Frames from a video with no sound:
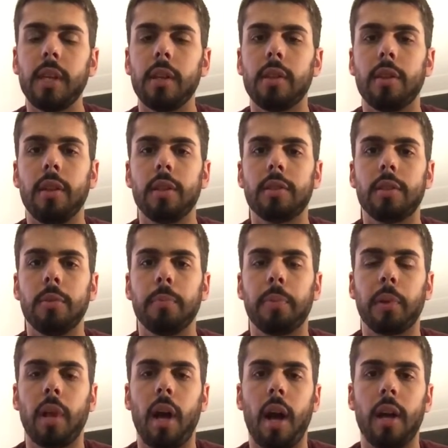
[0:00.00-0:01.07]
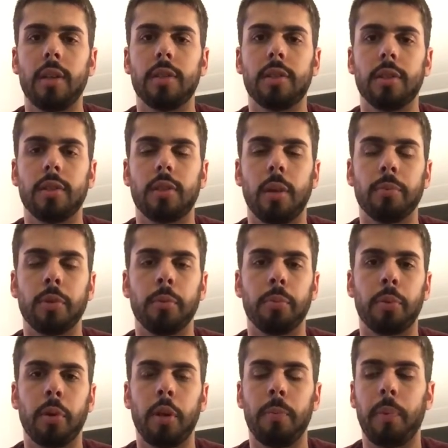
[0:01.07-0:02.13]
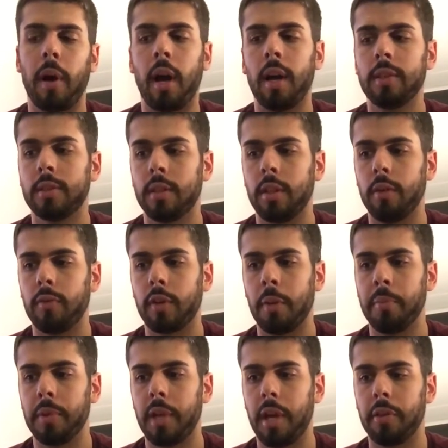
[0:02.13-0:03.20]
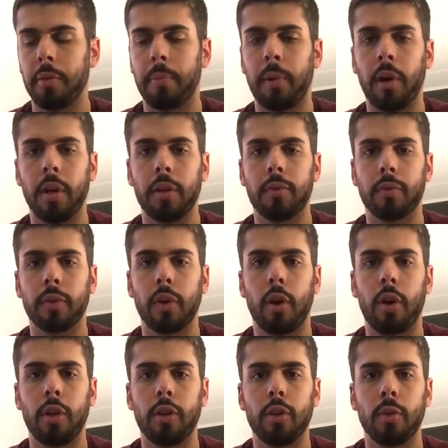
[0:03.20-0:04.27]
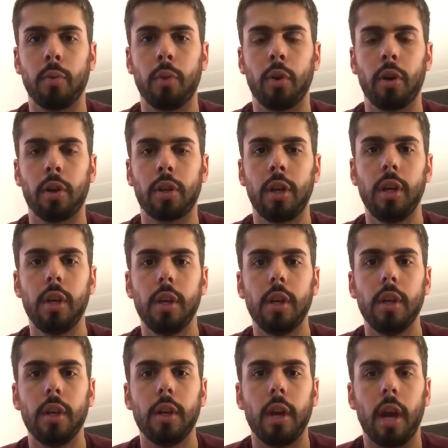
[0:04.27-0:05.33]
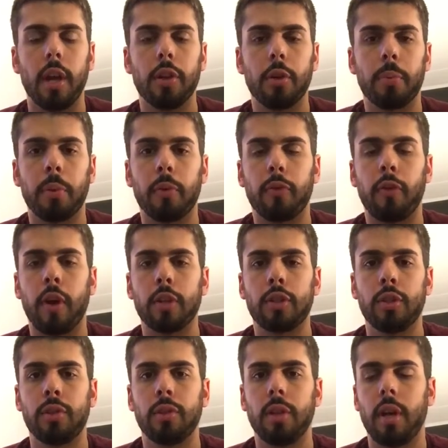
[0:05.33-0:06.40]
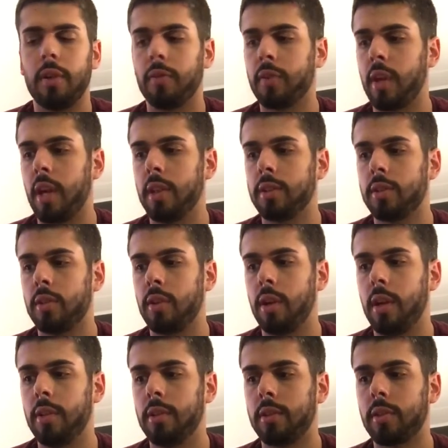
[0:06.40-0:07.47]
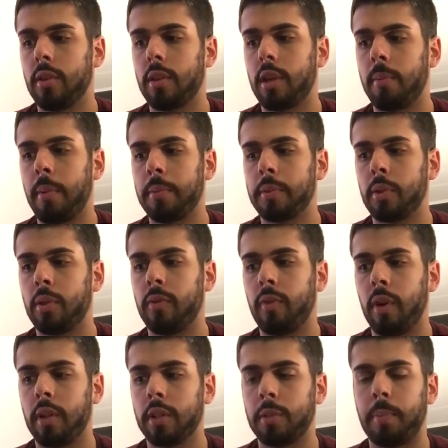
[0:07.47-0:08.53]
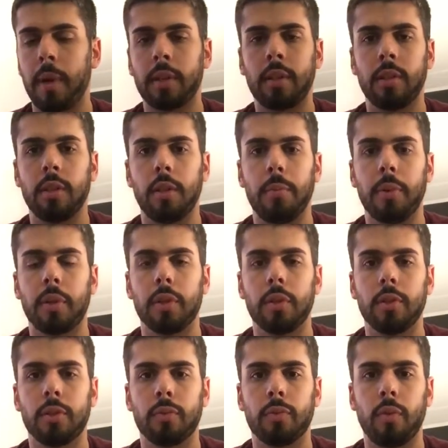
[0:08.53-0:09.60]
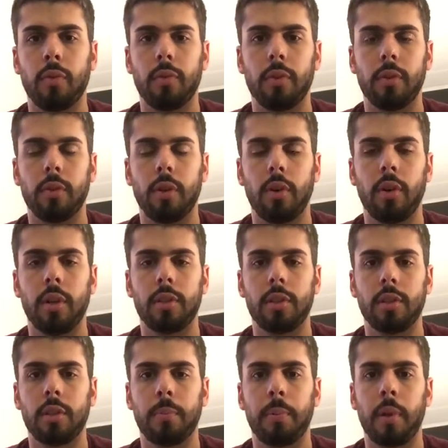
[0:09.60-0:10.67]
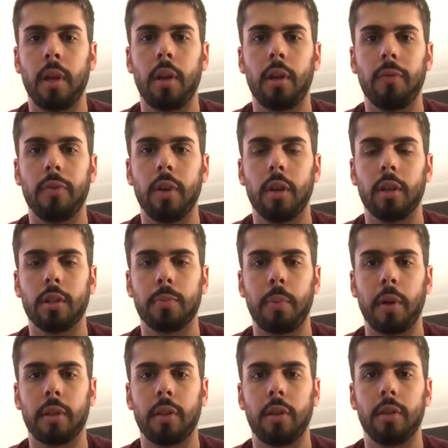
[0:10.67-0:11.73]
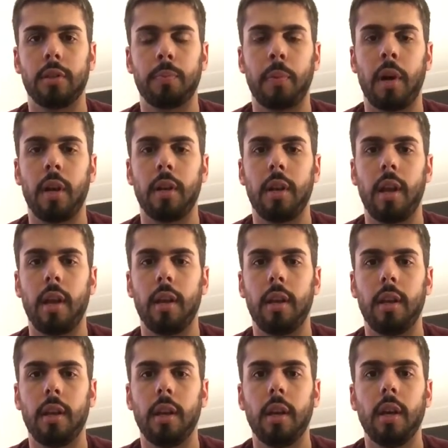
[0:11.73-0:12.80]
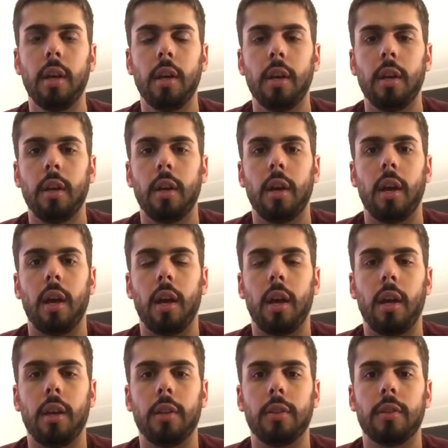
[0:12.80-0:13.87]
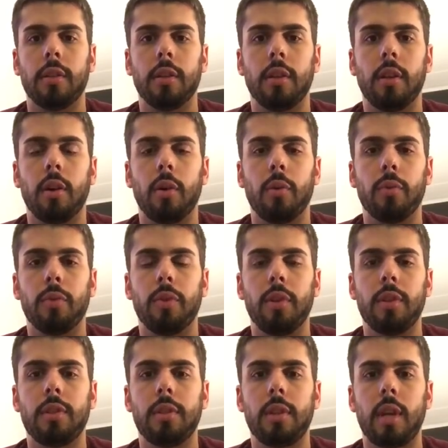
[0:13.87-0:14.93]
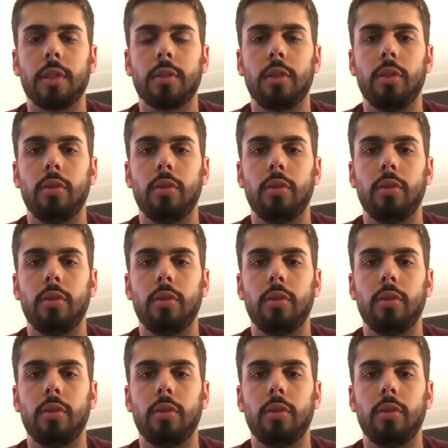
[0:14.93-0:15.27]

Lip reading: this implies something pretty positive coming down the pike regarding your work and your professional life, Cancer. And this could come up sort of unexpectedly because Uranus is the planet of the unexpected, is spontaneity. And, this has to